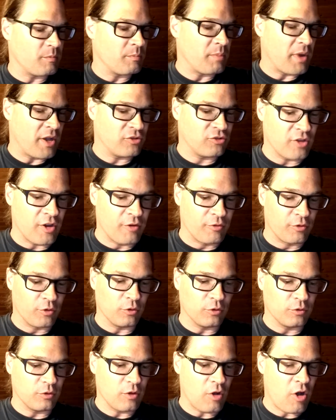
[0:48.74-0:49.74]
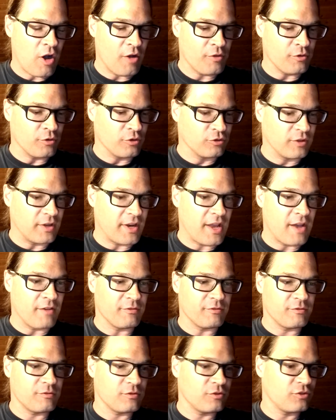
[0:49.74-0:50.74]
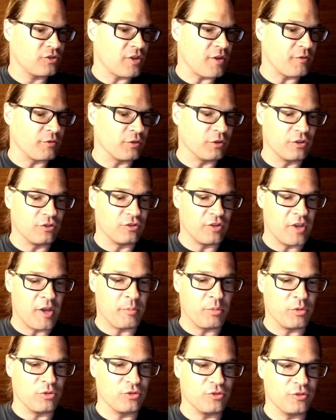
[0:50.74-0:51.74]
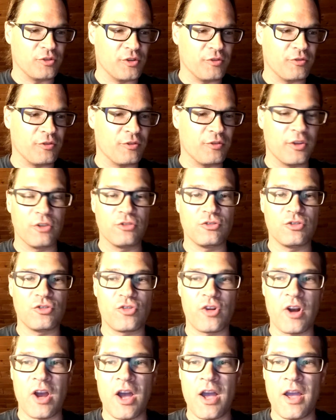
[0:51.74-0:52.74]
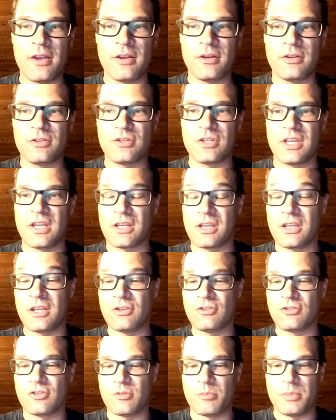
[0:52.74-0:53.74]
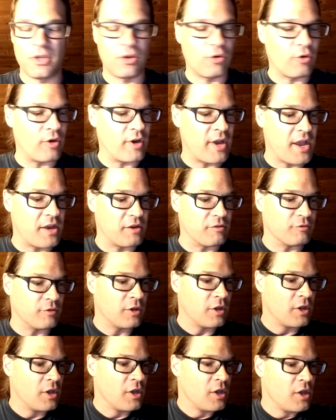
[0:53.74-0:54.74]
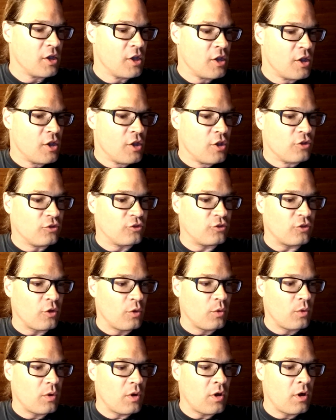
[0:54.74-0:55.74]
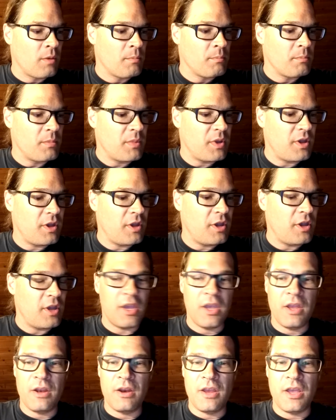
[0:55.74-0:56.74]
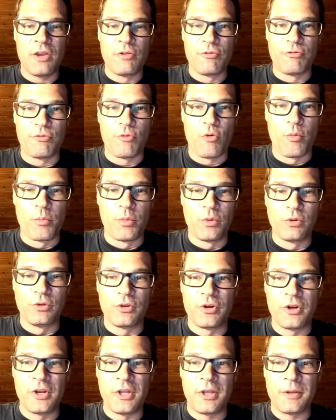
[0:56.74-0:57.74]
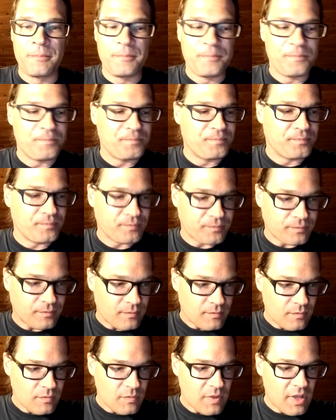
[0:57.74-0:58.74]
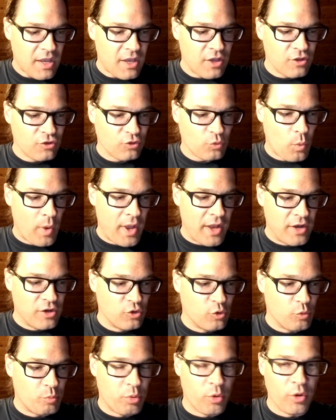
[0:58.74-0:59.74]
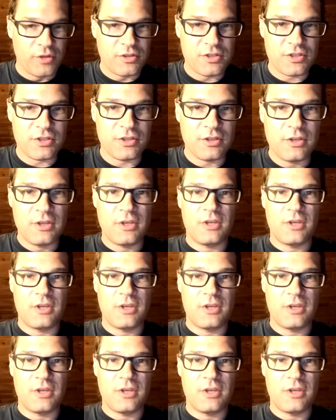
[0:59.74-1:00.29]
by several authors that have several examples of different things to try to get kids to be creative. So informal learning is when you put